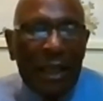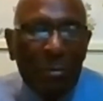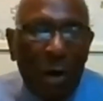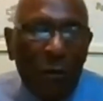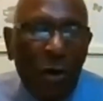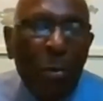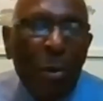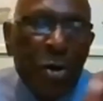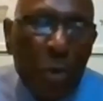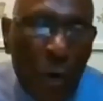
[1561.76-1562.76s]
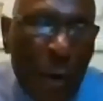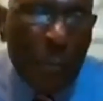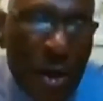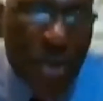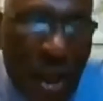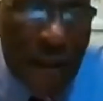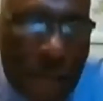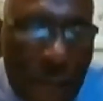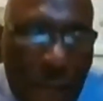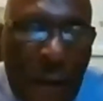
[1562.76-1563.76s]
him of whom you
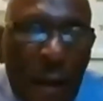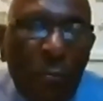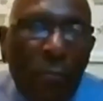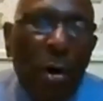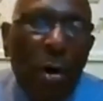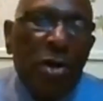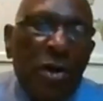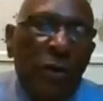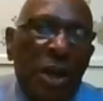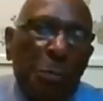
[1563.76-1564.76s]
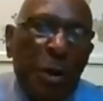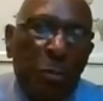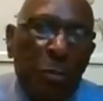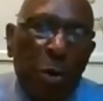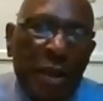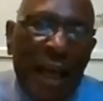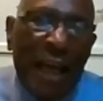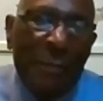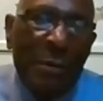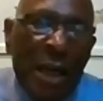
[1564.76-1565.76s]
represent. Most of us spend more
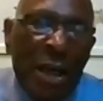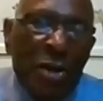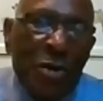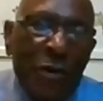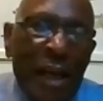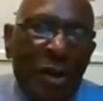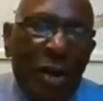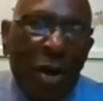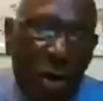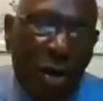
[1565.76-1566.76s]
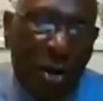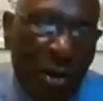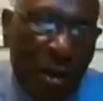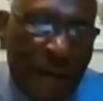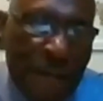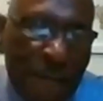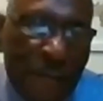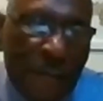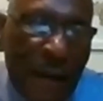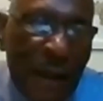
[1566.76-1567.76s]
time trying to look good,
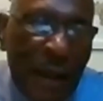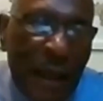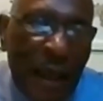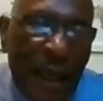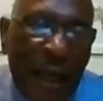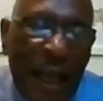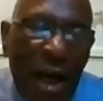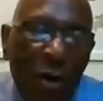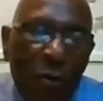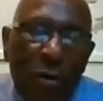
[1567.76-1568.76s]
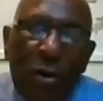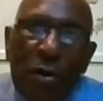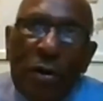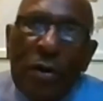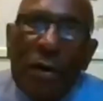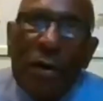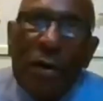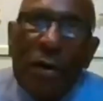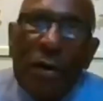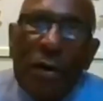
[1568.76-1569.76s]
and our
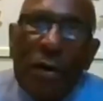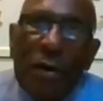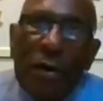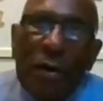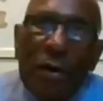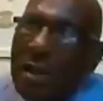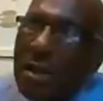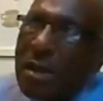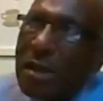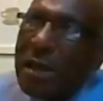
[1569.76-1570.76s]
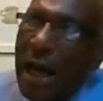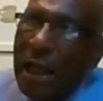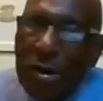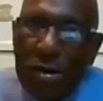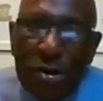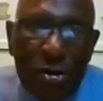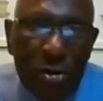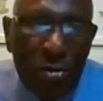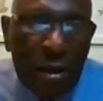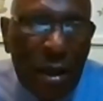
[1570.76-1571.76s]
message is kind of
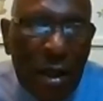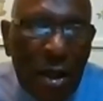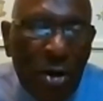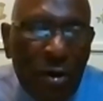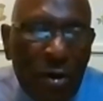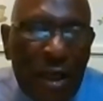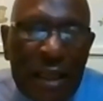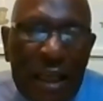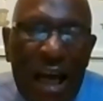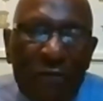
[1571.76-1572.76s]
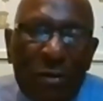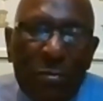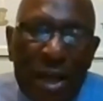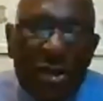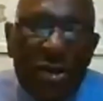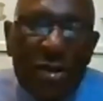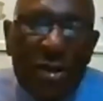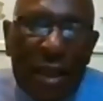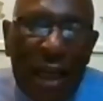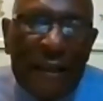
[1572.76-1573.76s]
short. We need to get our message
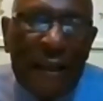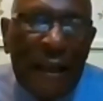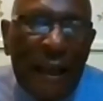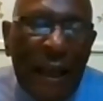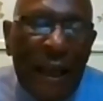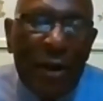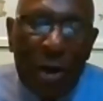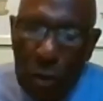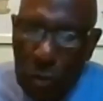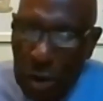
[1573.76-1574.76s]
together and don't